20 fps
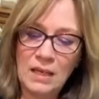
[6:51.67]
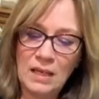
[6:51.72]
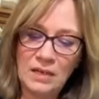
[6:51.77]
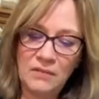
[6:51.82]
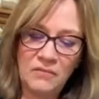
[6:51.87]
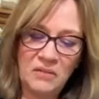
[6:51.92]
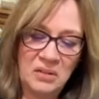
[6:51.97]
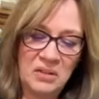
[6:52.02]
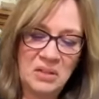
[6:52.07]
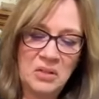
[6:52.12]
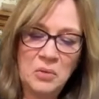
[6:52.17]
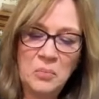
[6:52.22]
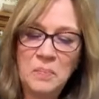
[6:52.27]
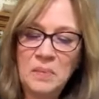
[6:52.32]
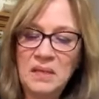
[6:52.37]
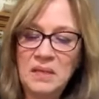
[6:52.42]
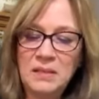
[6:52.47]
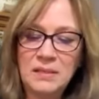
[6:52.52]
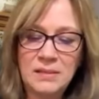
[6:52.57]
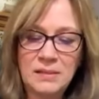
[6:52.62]
And if a little
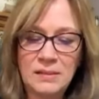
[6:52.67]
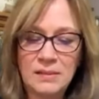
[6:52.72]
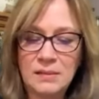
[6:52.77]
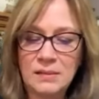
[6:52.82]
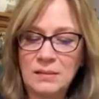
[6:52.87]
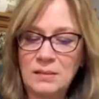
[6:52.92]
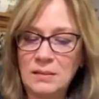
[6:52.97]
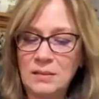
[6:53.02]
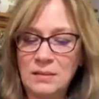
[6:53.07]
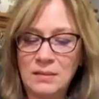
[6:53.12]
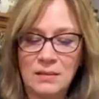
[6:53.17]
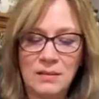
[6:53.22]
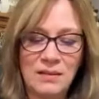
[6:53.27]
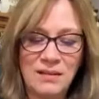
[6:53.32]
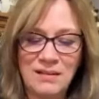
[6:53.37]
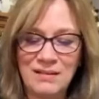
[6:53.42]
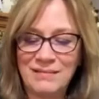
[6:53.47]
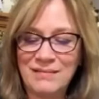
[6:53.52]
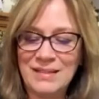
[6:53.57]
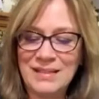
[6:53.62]
bit
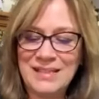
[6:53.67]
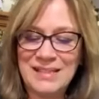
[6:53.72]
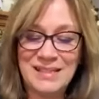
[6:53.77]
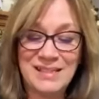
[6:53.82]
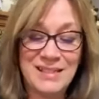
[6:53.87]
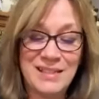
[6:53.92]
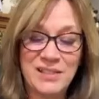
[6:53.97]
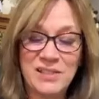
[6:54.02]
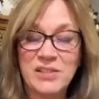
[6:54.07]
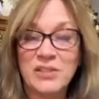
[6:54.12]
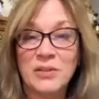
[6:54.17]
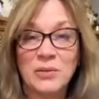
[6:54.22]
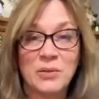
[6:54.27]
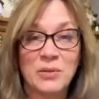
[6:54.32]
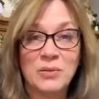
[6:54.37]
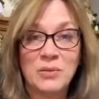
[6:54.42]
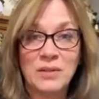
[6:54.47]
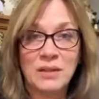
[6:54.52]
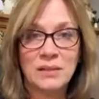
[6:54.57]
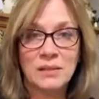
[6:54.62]
sticks
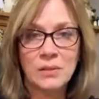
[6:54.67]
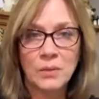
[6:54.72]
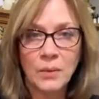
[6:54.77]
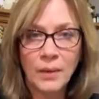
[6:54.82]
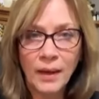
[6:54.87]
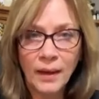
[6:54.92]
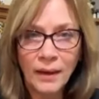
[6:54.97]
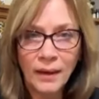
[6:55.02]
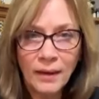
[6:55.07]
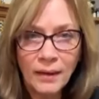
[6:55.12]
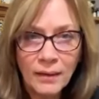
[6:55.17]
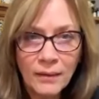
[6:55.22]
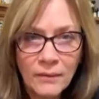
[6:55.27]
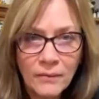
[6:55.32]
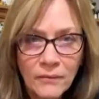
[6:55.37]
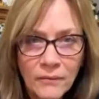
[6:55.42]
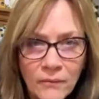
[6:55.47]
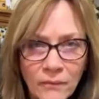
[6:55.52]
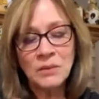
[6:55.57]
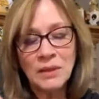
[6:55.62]
through, it's okay.
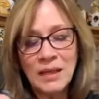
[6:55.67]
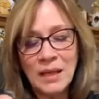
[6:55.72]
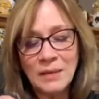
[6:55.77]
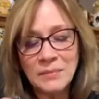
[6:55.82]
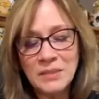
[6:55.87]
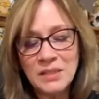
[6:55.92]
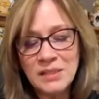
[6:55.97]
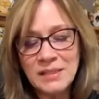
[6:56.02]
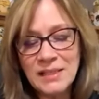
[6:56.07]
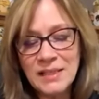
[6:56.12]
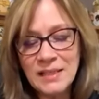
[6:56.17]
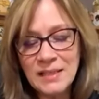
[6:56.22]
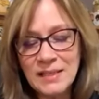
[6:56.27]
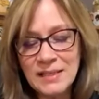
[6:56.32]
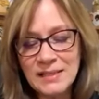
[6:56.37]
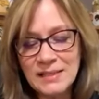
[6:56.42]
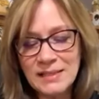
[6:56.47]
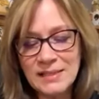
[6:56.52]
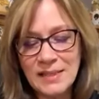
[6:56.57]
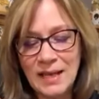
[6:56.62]
Okay, I'm just getting
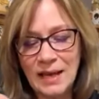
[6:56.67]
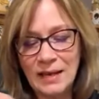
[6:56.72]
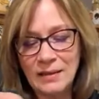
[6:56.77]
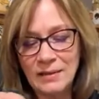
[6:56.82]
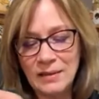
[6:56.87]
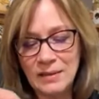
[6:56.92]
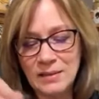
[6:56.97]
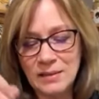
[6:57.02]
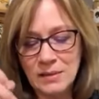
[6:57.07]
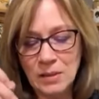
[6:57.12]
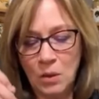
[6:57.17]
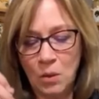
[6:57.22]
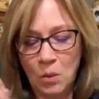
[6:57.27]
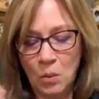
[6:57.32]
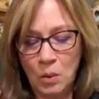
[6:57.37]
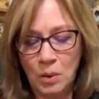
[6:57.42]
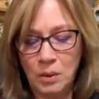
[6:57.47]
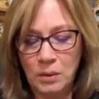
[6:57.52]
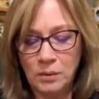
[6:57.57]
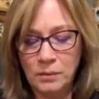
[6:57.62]
inside of this
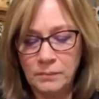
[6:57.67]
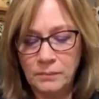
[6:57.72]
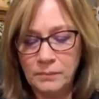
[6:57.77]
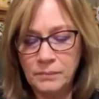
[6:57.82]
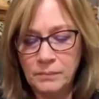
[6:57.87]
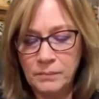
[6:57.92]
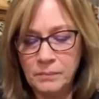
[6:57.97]
hole.